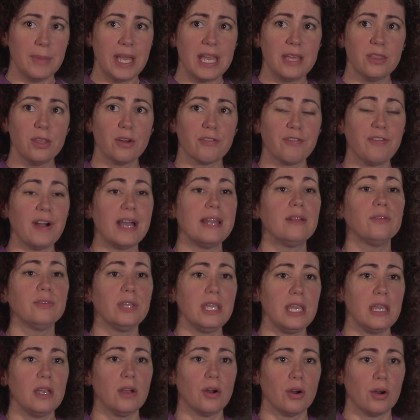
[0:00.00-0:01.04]
In their final
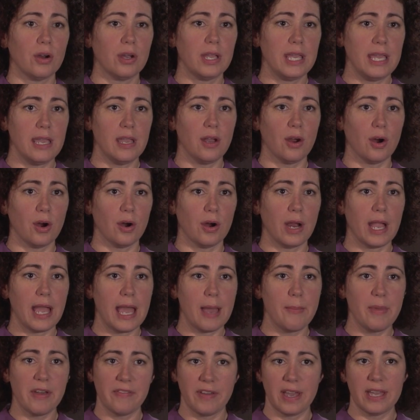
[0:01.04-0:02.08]
year here,
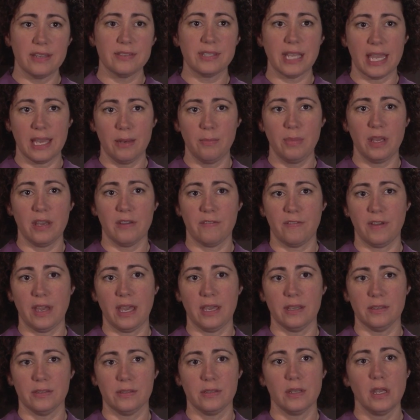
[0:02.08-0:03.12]
MFAs and
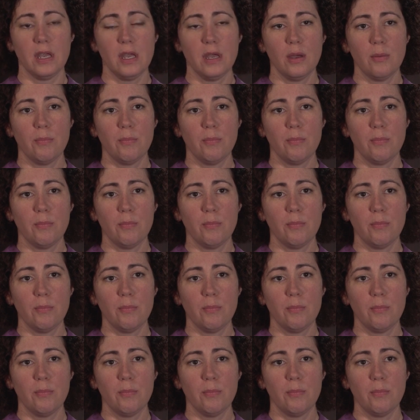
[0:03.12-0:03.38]
BFAs